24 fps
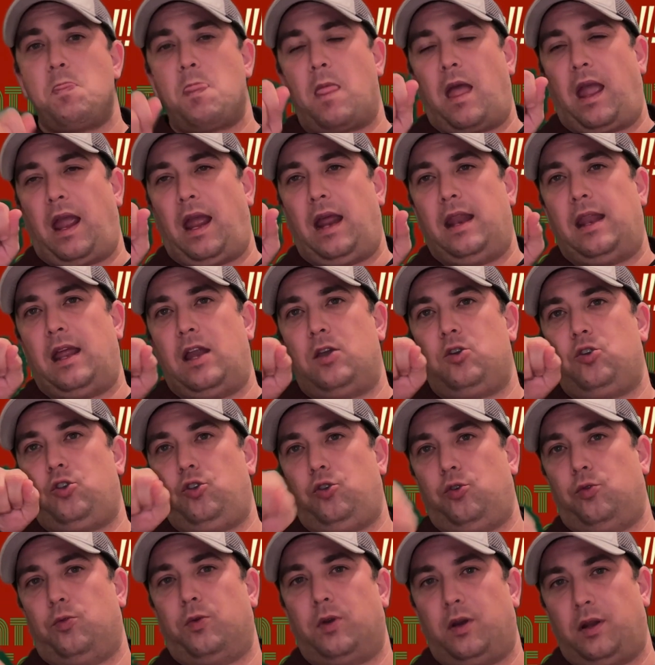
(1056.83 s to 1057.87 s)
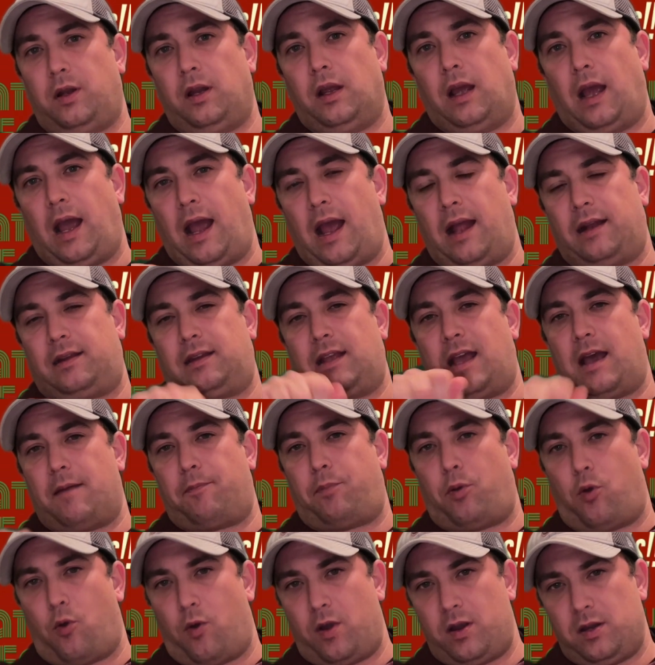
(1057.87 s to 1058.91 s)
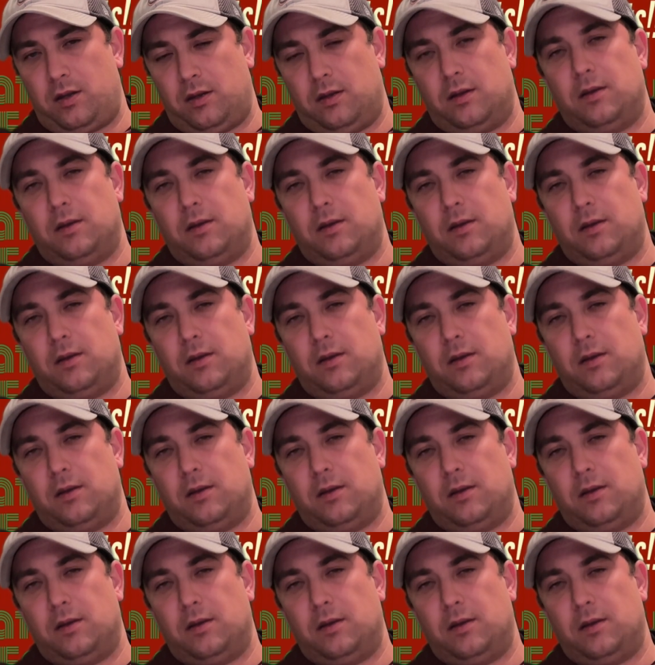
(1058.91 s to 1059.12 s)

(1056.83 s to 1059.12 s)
And then you would, at that point,